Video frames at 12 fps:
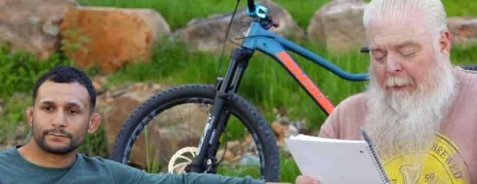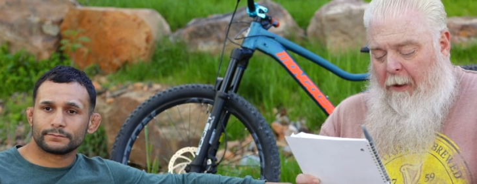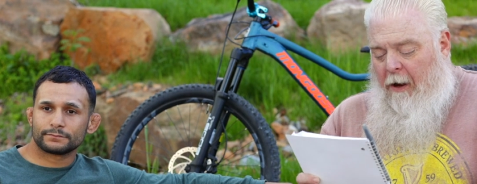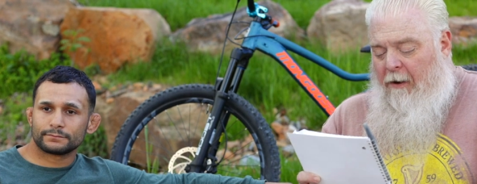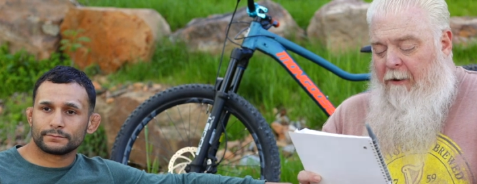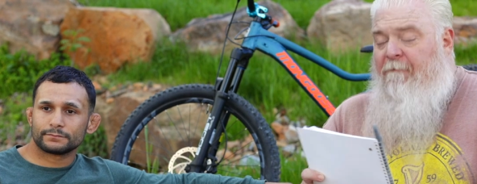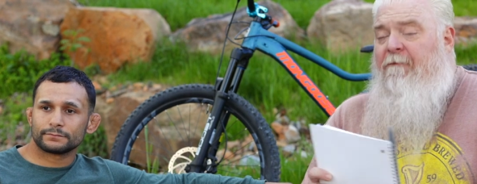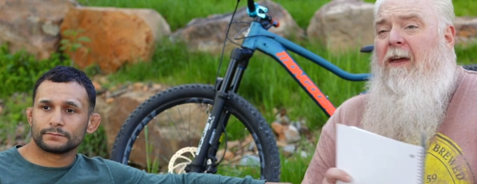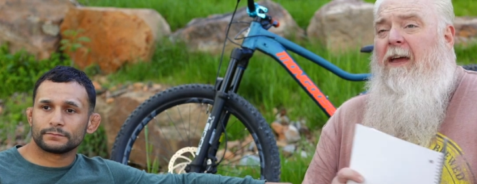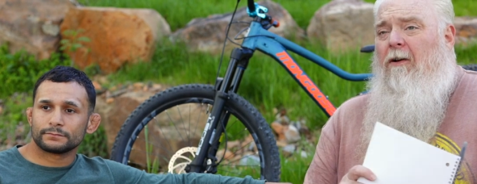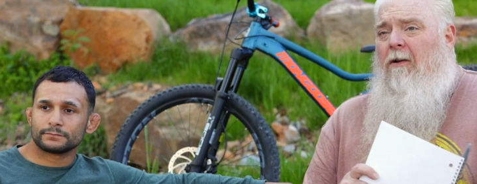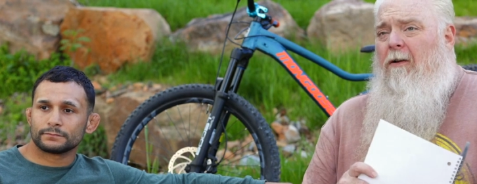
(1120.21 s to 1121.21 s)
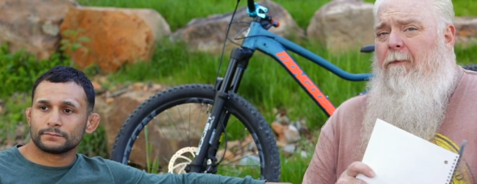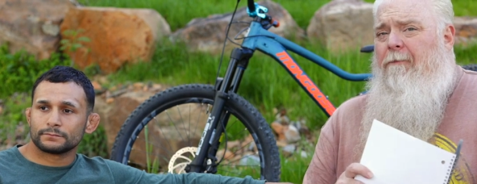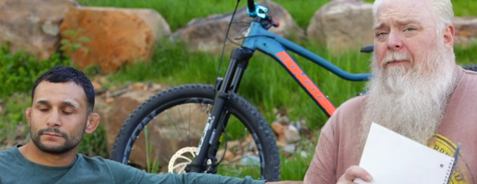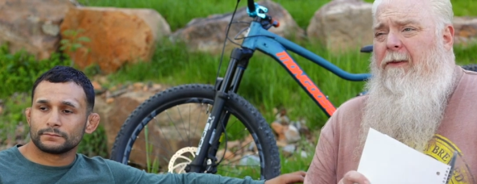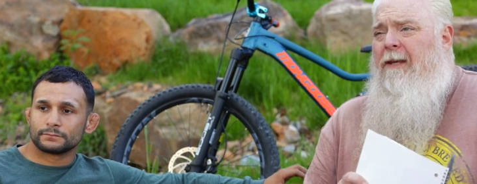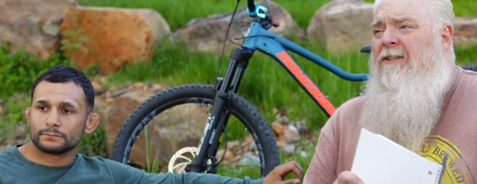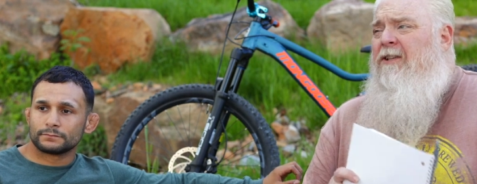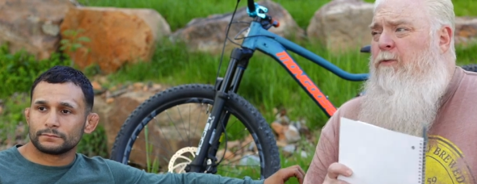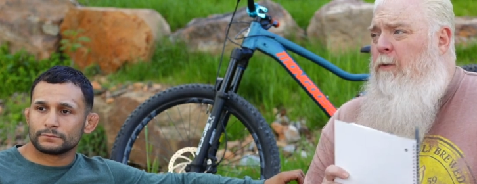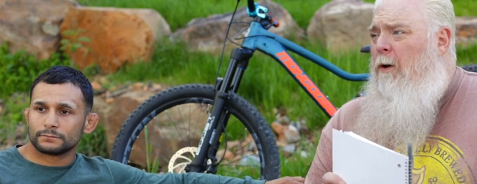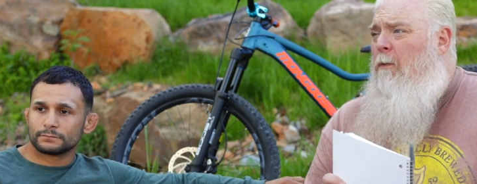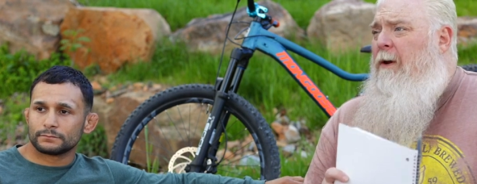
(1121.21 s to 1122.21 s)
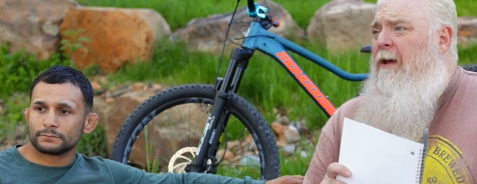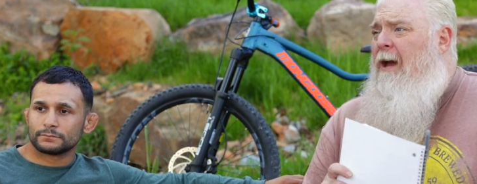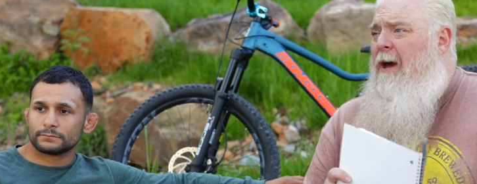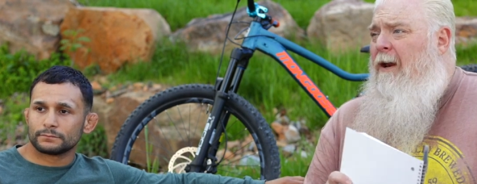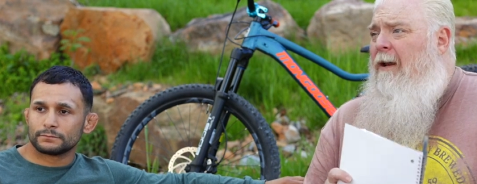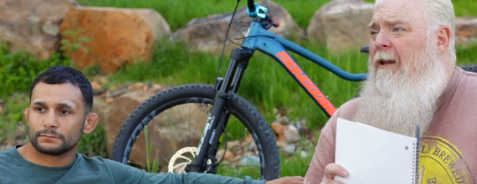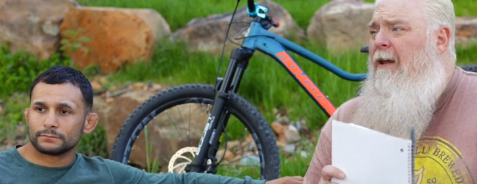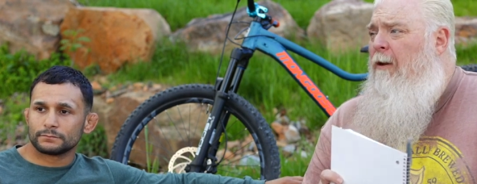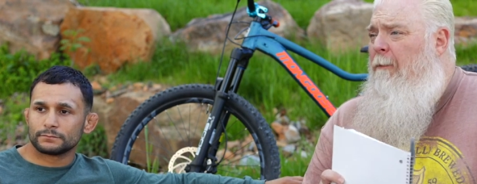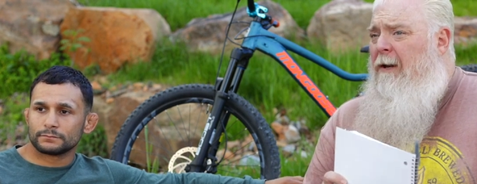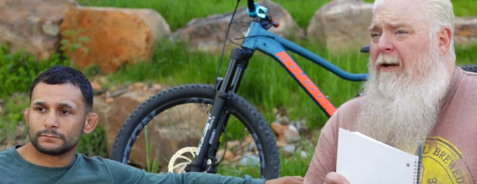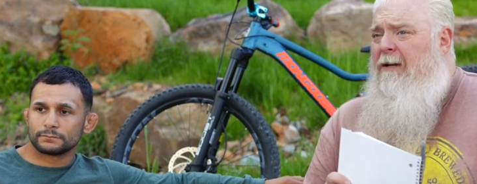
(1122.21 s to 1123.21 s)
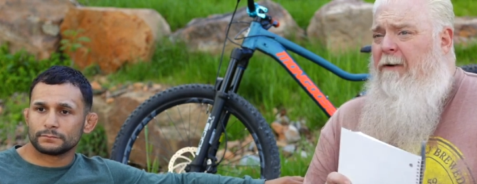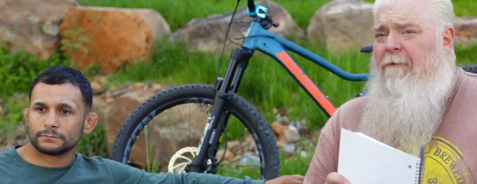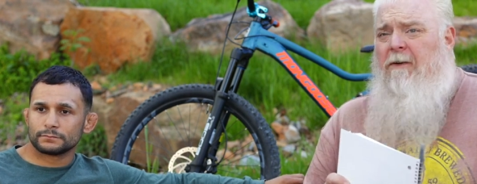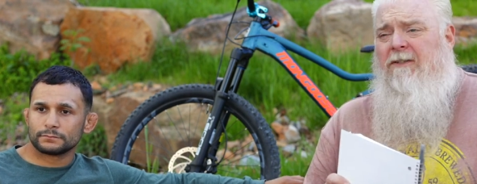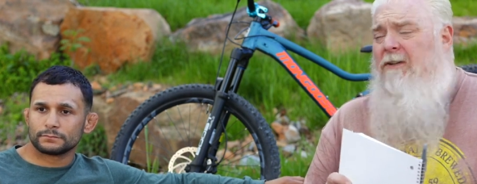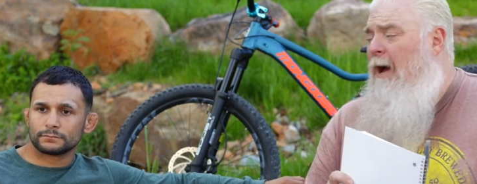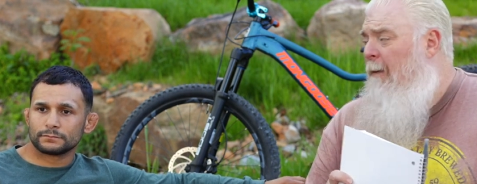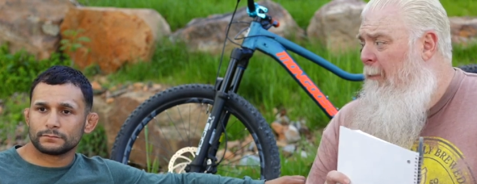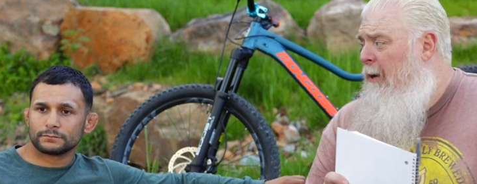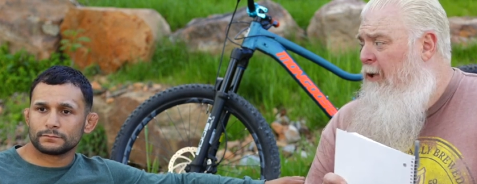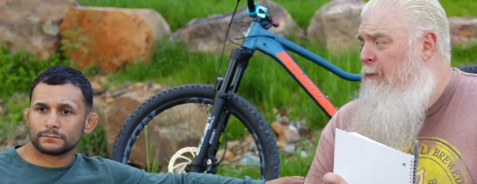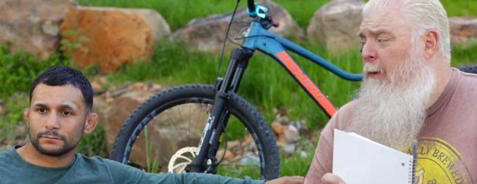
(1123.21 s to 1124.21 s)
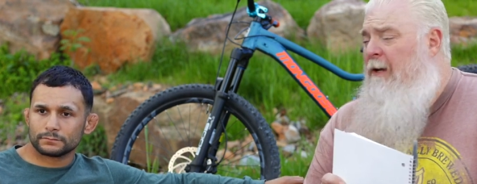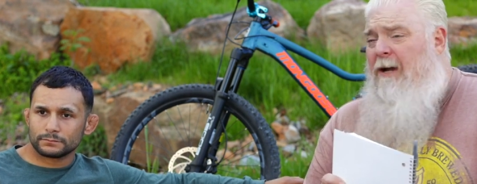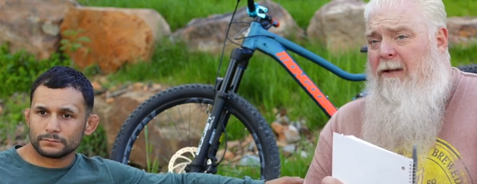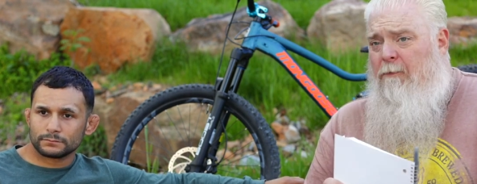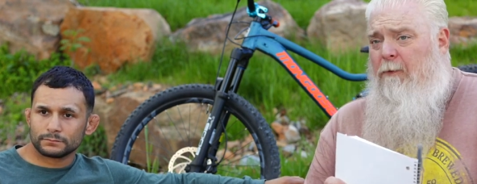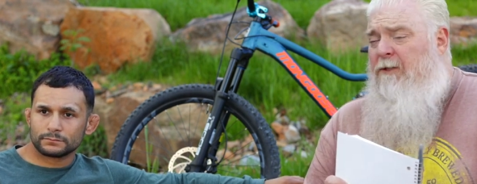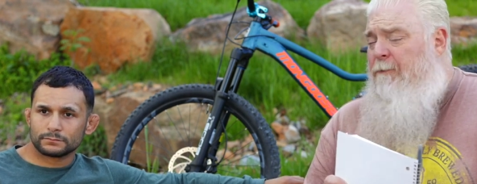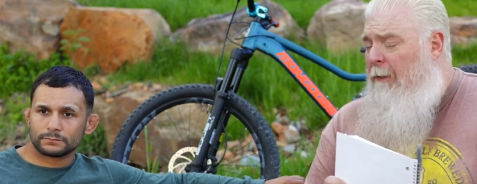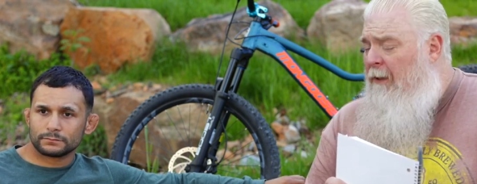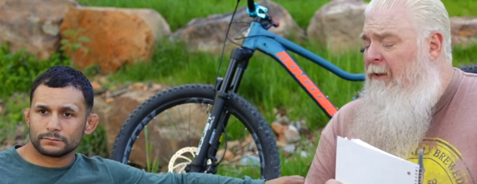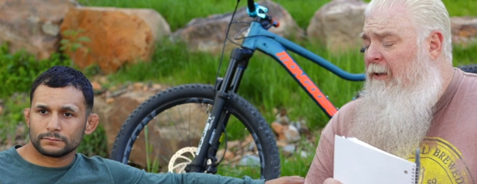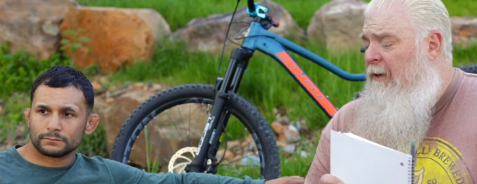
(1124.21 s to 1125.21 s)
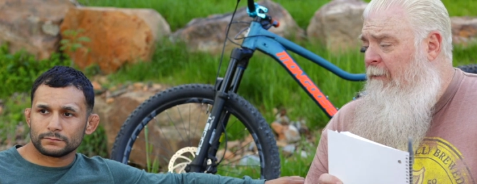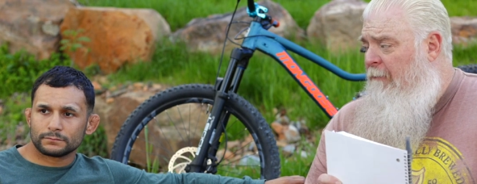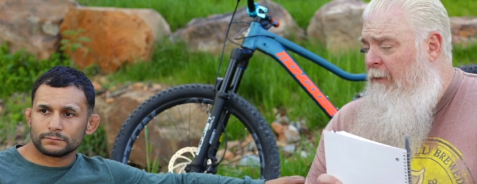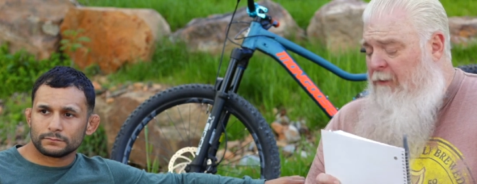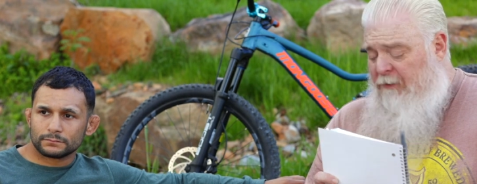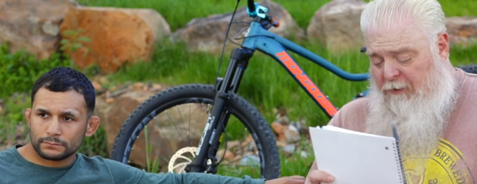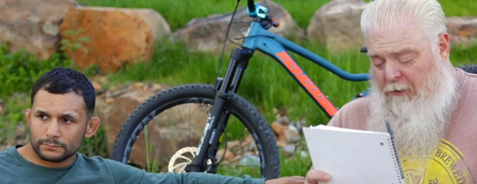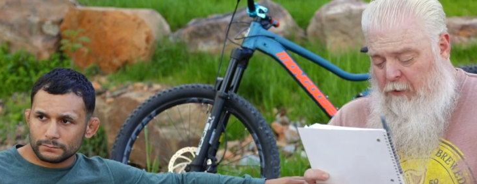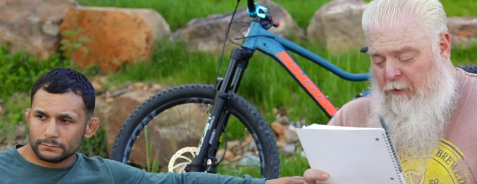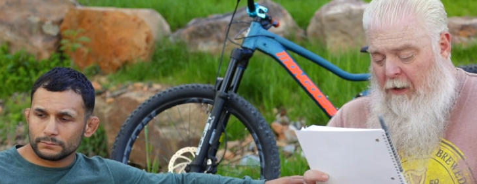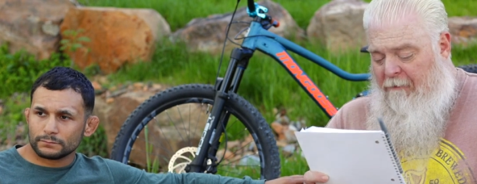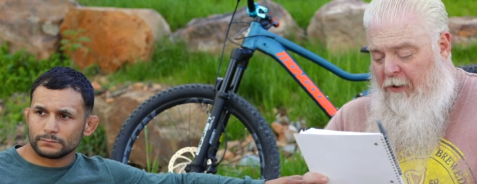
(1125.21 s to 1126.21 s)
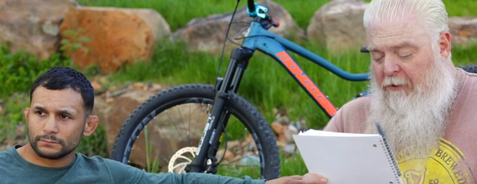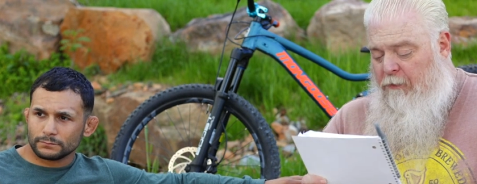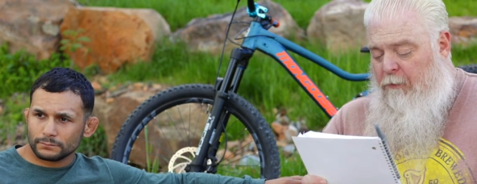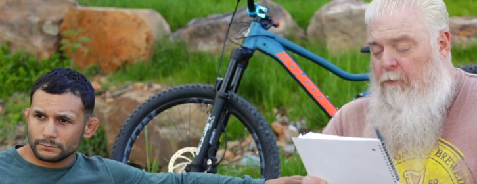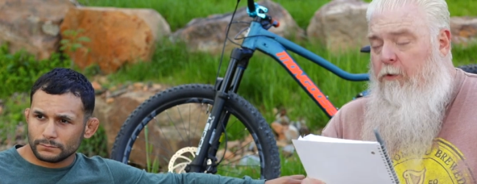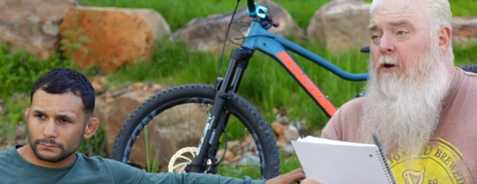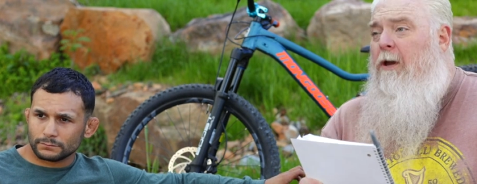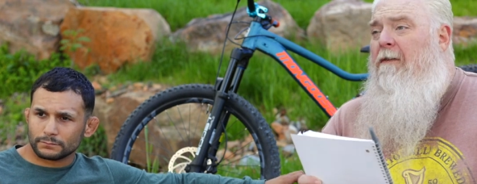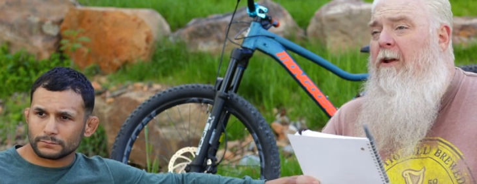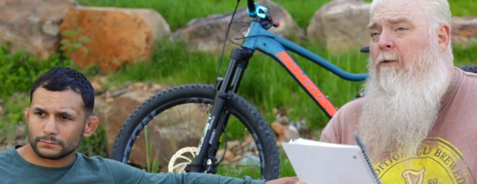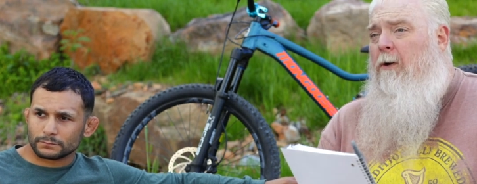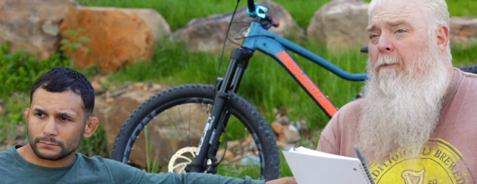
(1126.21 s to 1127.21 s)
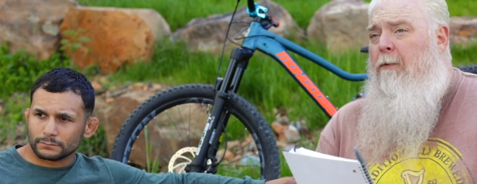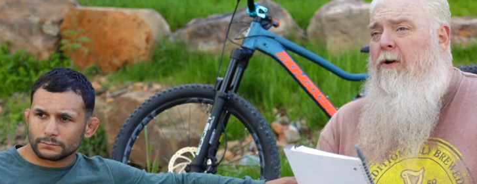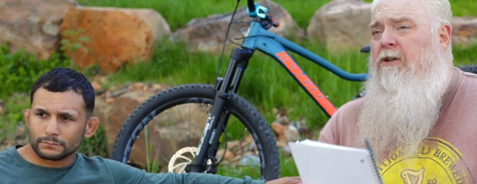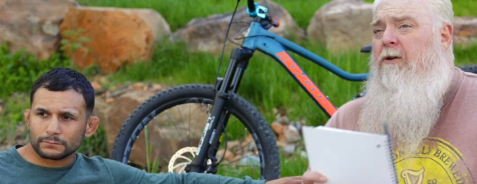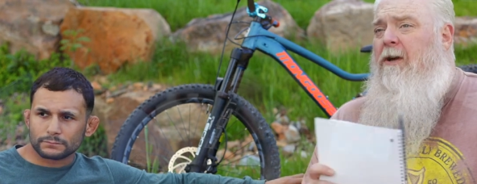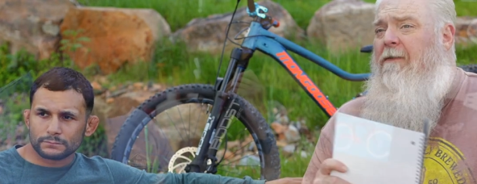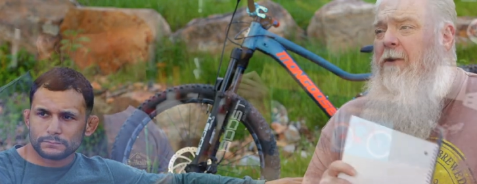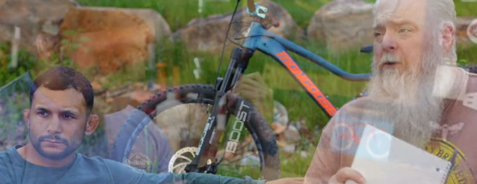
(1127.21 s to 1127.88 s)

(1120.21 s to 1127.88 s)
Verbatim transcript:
Speaker 1: On the feel, this is where we had a little bit of difference. Not much. We cut. We split the difference. You give it a you give it a 3.2, I give it a